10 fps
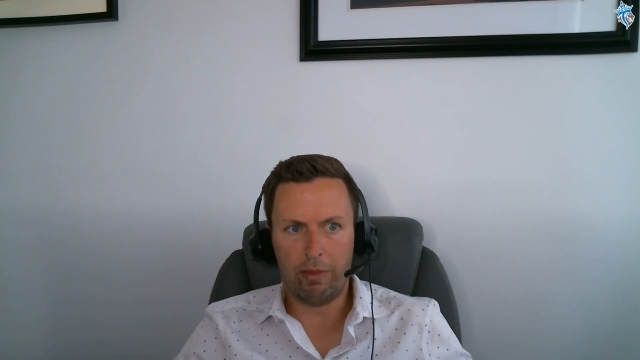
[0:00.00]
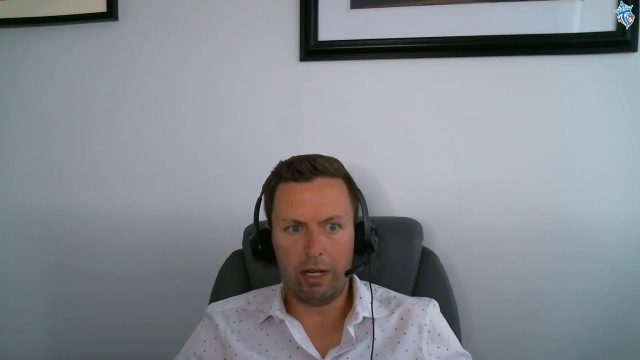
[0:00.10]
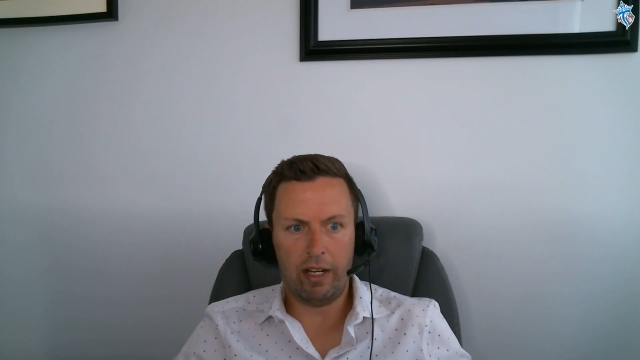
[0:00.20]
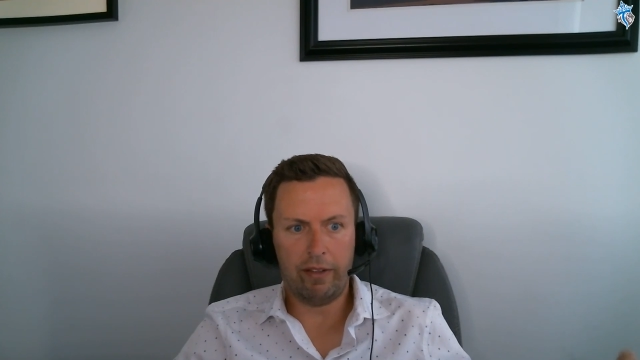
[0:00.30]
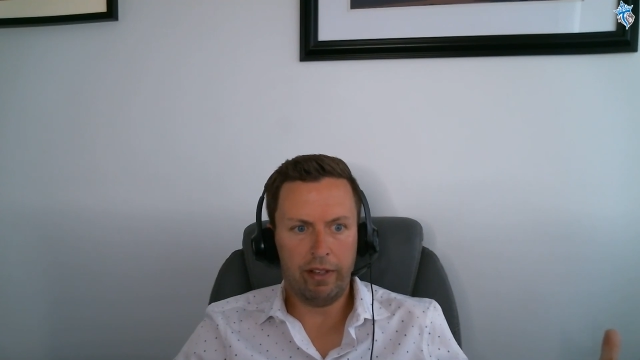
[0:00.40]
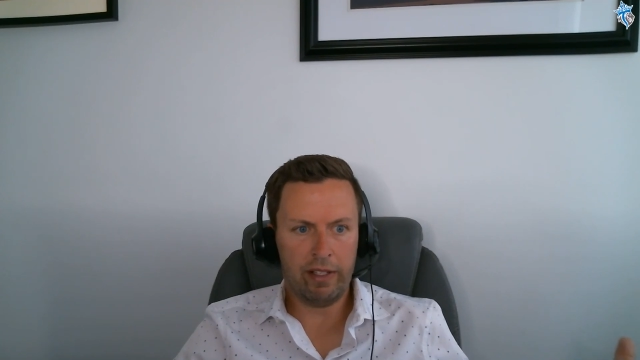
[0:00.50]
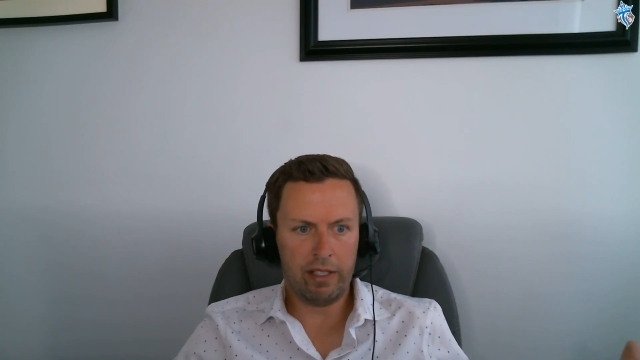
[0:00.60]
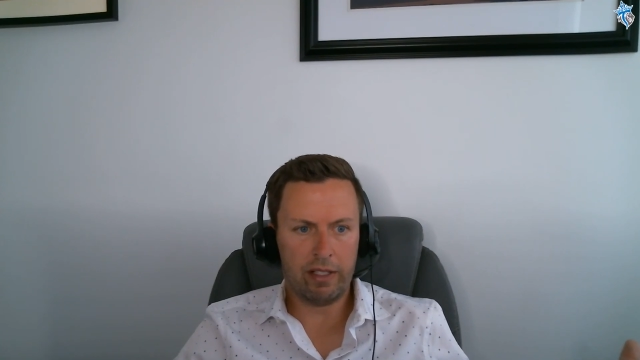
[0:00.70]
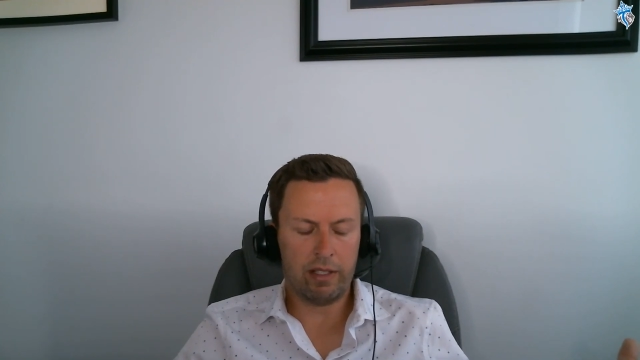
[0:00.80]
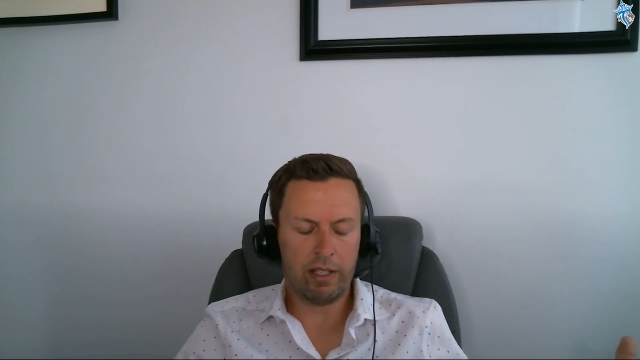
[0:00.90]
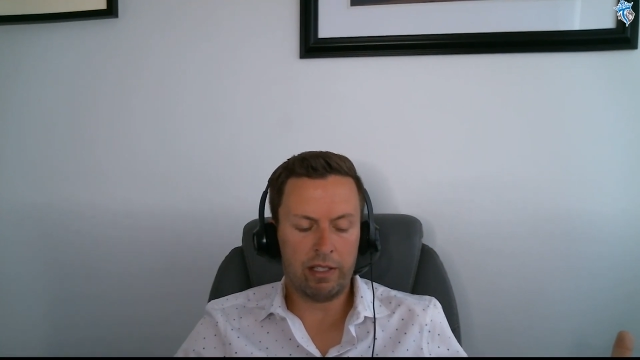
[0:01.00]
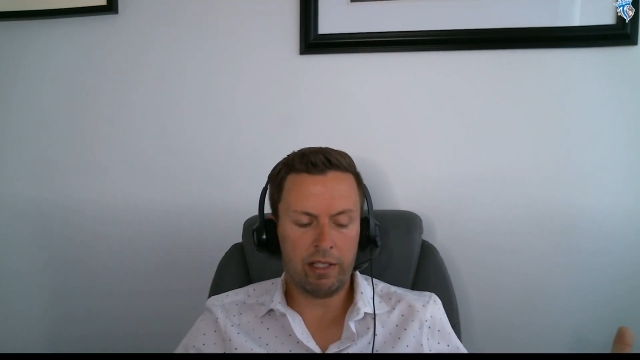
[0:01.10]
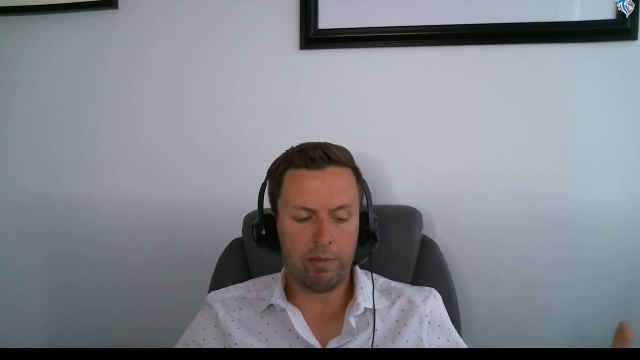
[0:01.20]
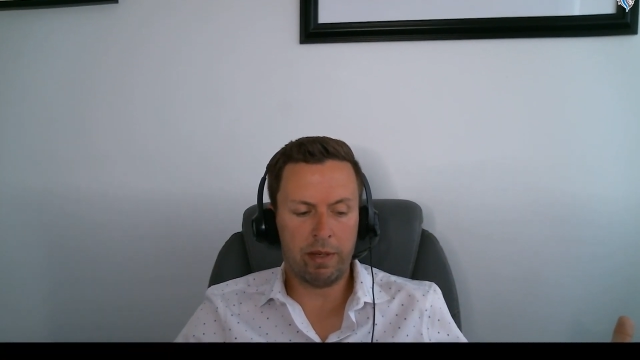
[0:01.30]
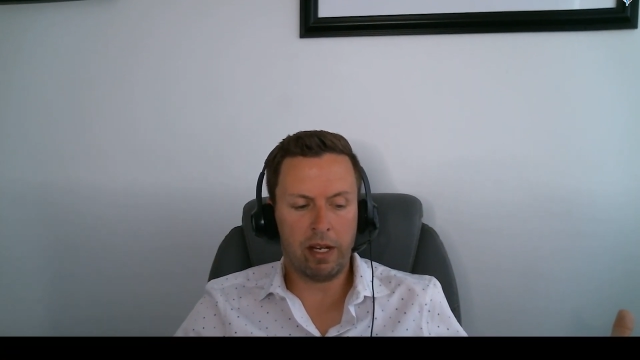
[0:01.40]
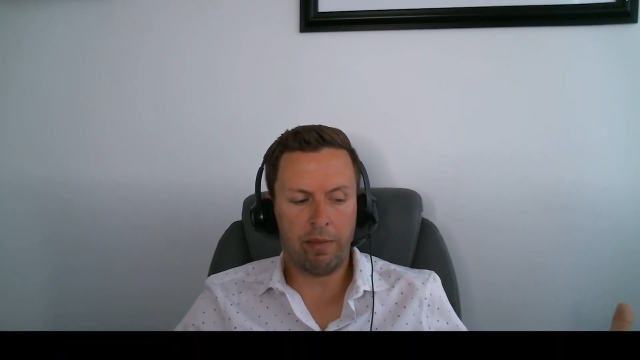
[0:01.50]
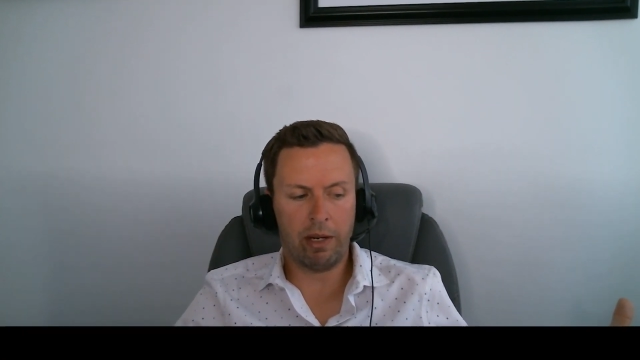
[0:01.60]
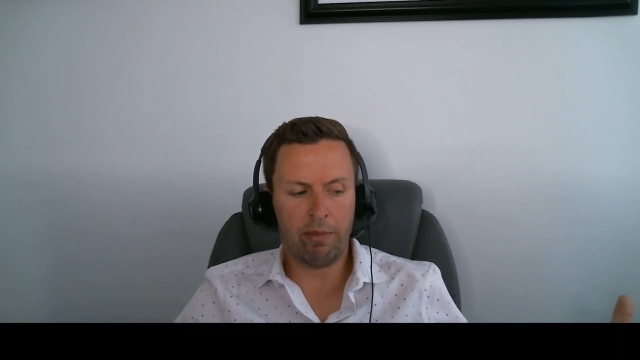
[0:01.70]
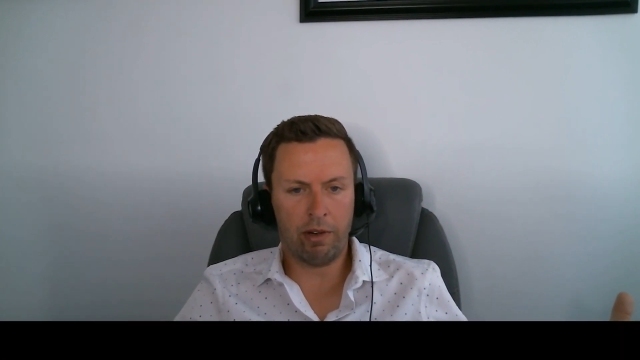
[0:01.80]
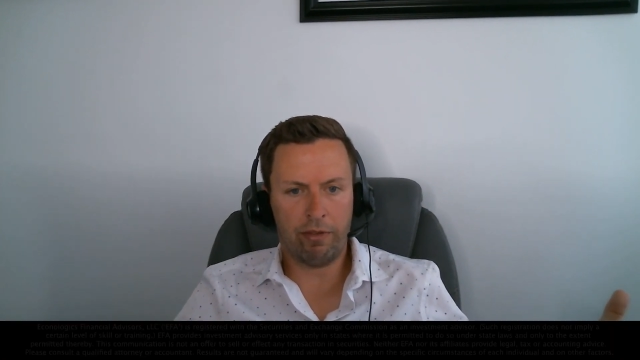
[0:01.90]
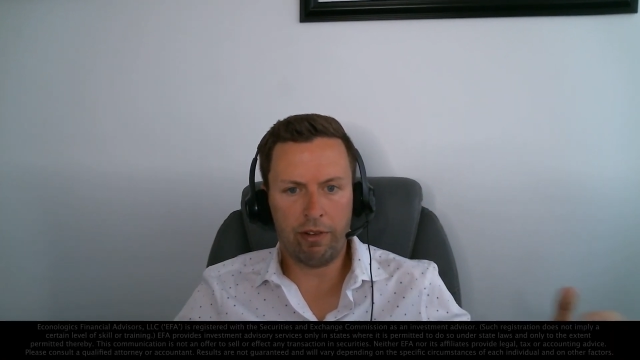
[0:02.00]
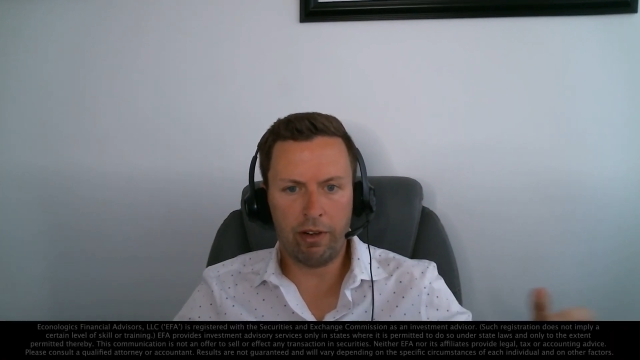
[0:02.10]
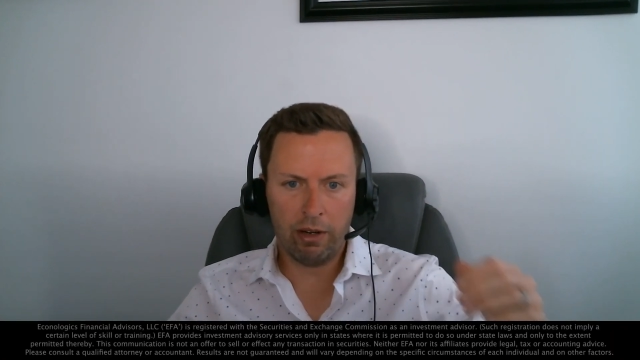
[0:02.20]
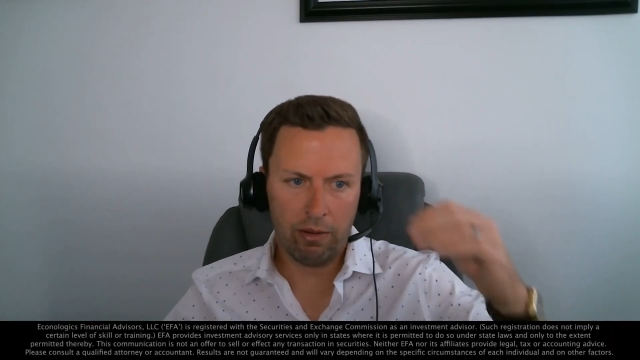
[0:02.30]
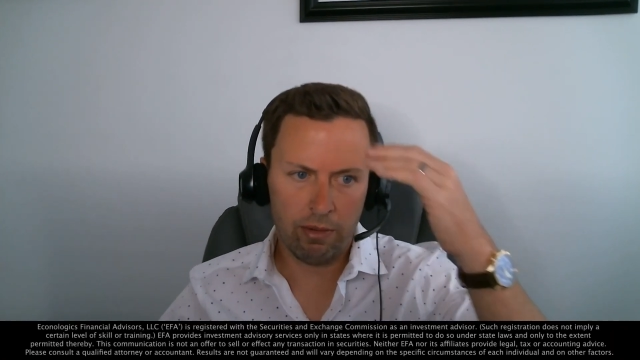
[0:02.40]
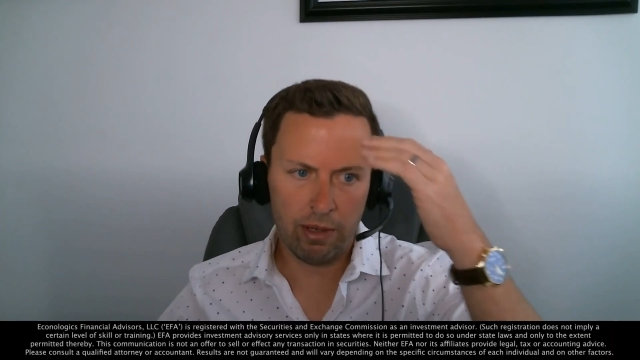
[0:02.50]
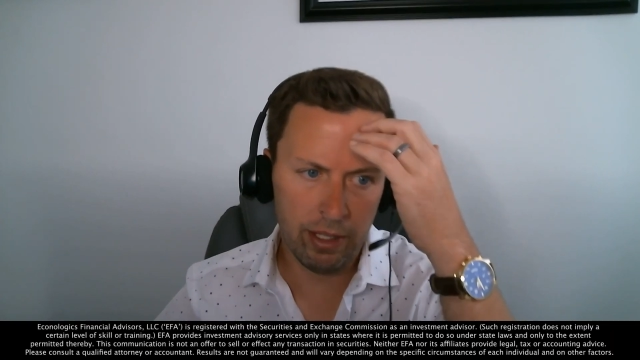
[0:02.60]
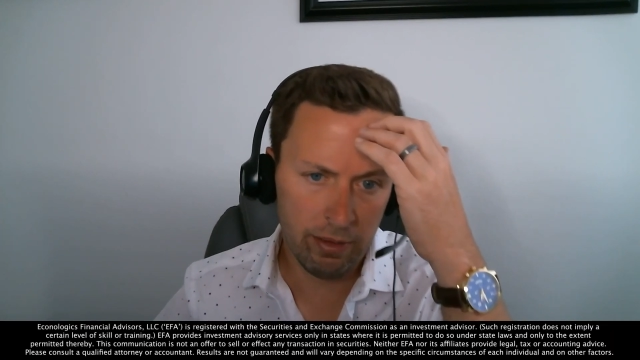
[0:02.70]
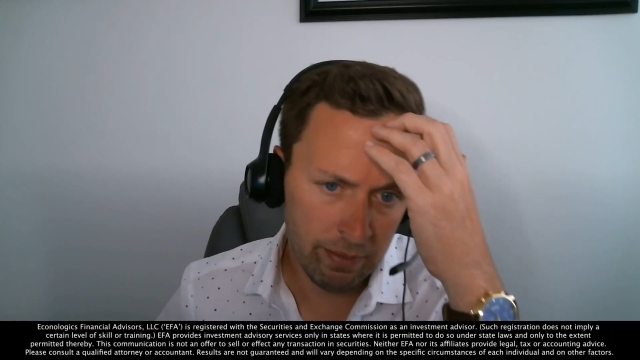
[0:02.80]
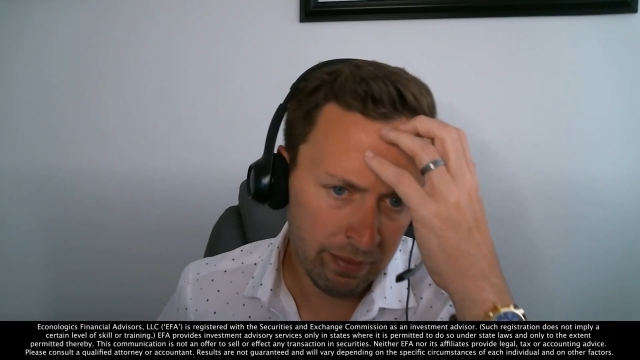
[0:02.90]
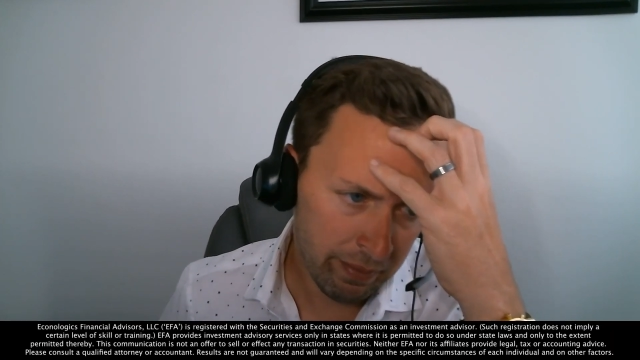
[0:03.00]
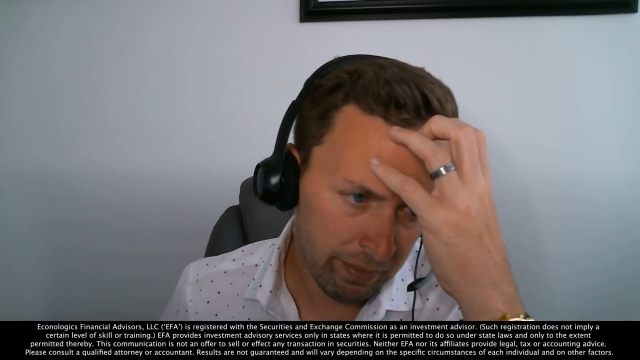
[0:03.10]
home office, this is becoming a more frequent one.